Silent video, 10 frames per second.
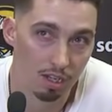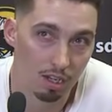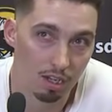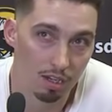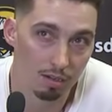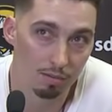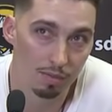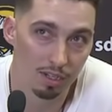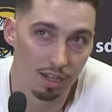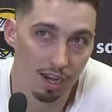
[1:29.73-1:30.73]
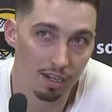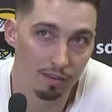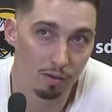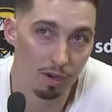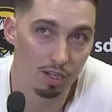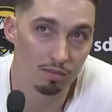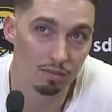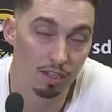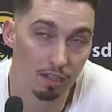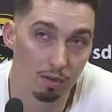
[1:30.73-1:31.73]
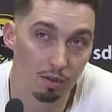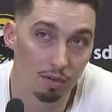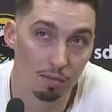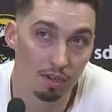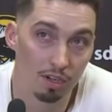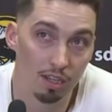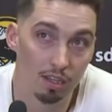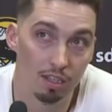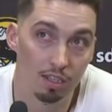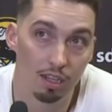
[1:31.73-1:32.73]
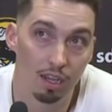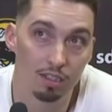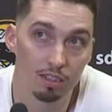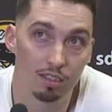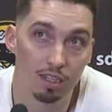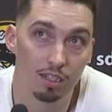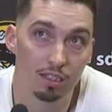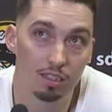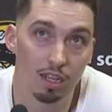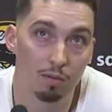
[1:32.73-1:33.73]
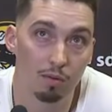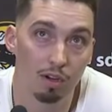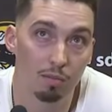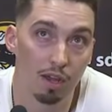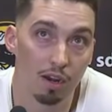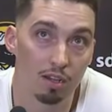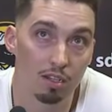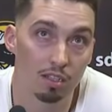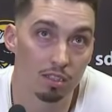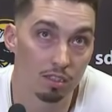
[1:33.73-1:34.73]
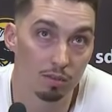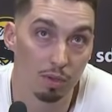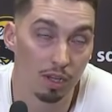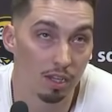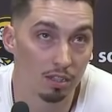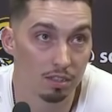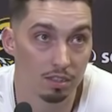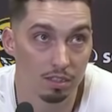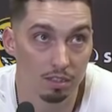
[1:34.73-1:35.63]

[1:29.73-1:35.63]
But I didn't even watch video on them or nothing. I need to stop worrying about all this and just pitch.